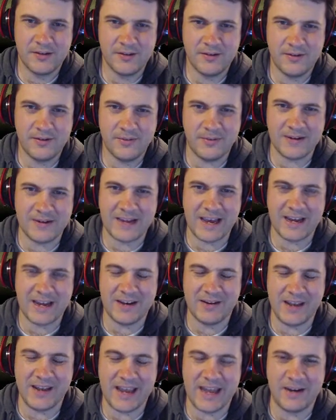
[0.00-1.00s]
We got
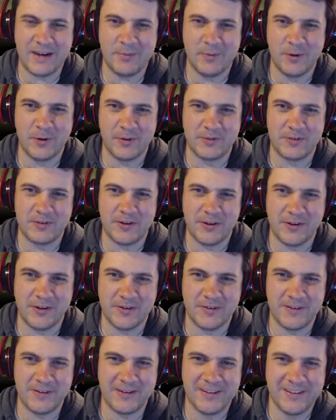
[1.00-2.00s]
an Animorphs
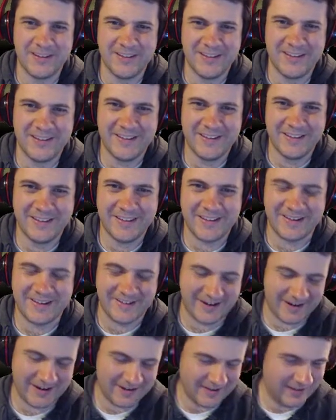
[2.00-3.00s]
note.
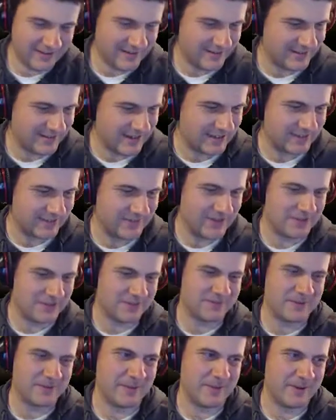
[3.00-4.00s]
Alright, let's activate
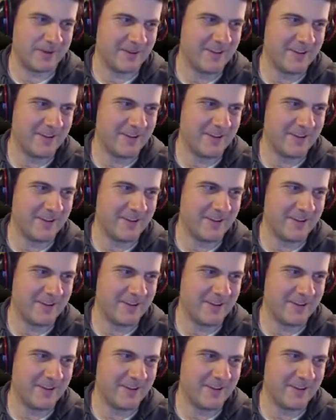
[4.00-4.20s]
this memo.